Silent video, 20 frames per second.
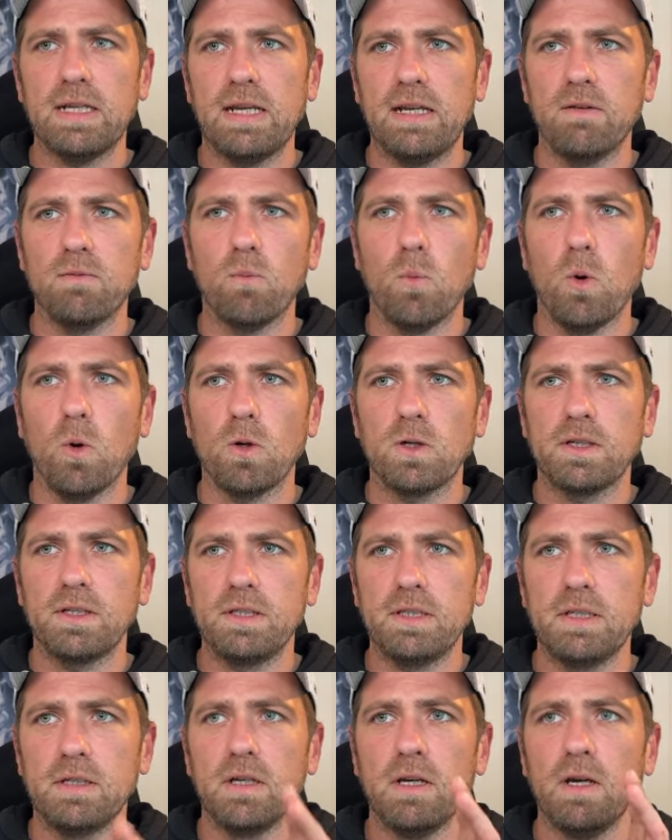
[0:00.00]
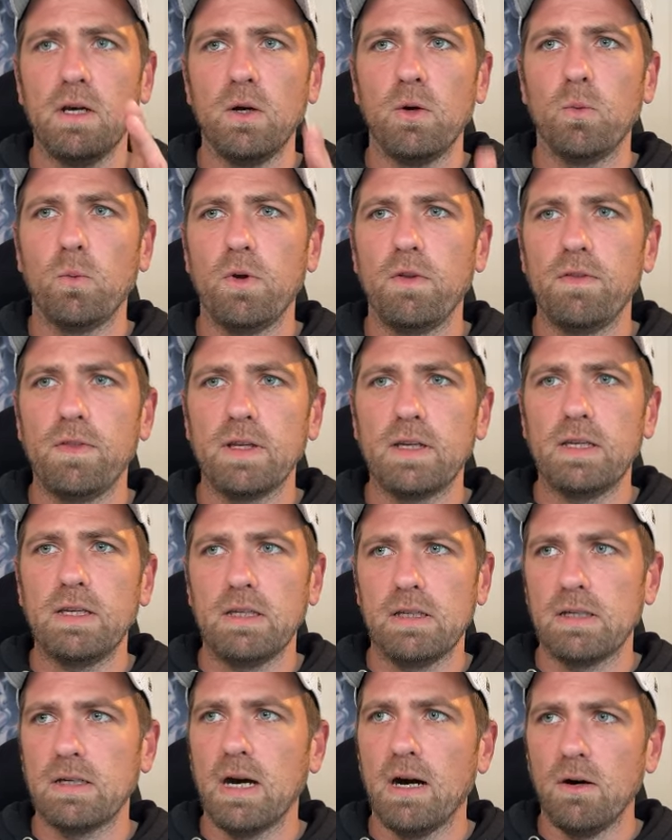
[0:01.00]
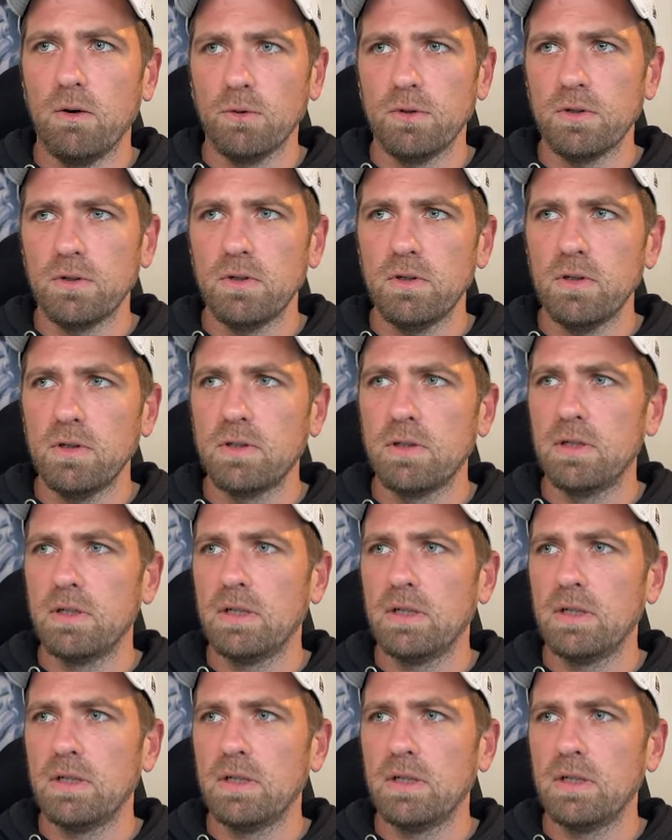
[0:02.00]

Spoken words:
in Valkey with the key counter,